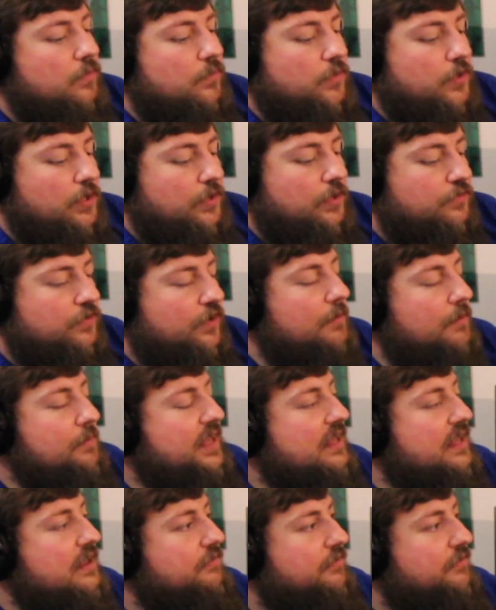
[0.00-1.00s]
You start
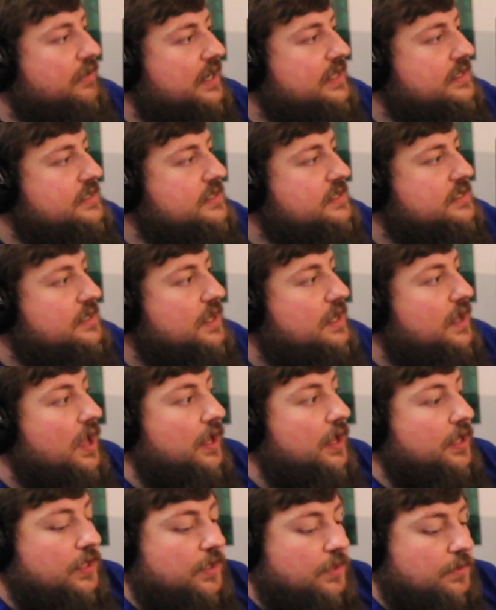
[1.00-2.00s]
making friends,
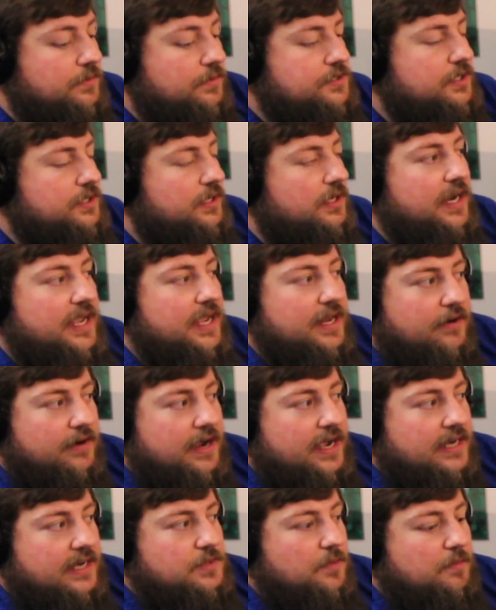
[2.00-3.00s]
you start
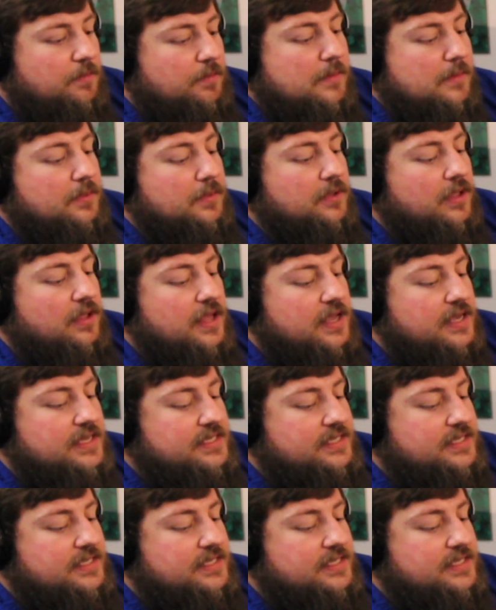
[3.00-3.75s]
interacting with people,